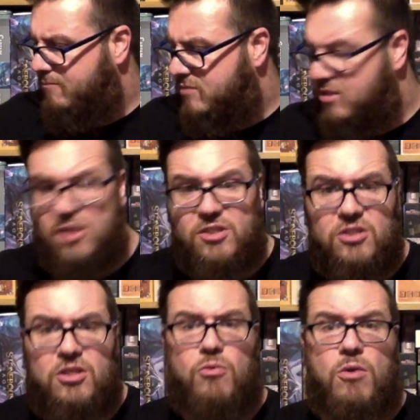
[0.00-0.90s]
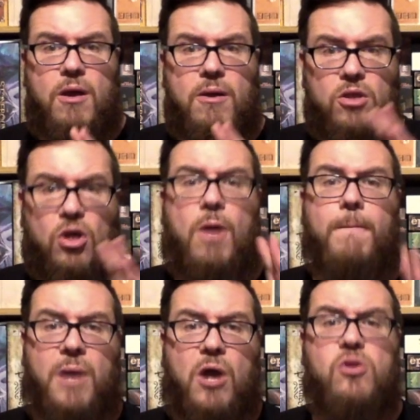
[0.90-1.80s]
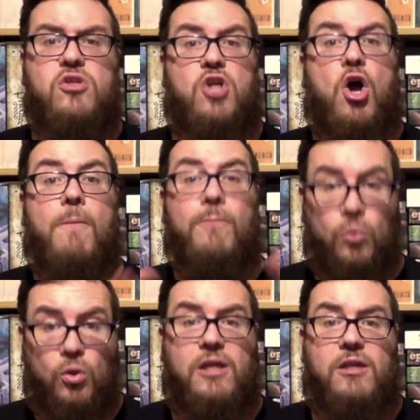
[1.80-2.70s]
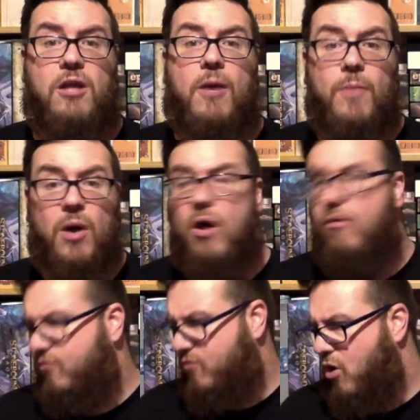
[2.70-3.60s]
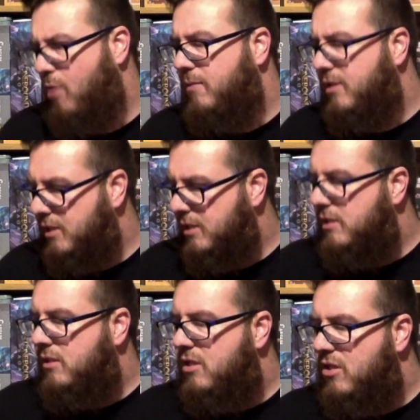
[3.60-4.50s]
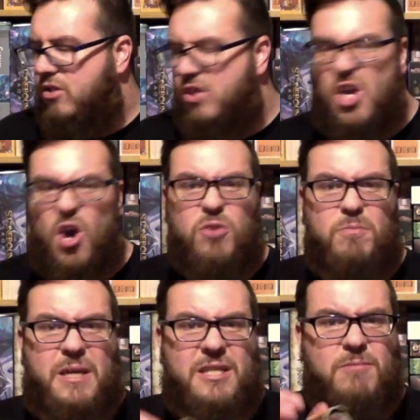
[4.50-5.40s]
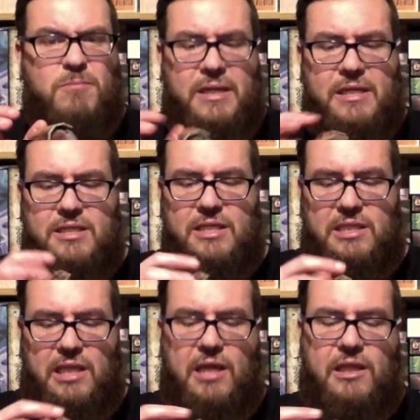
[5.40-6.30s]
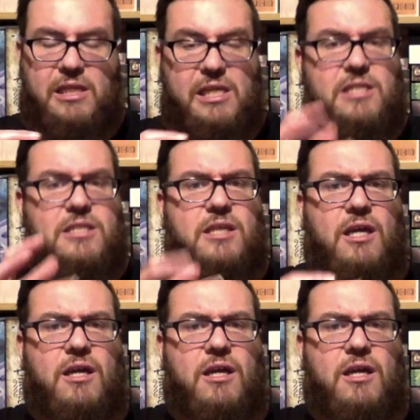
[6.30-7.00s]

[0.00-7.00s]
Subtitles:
So the components are brilliant, apart from the odd bits and pieces like these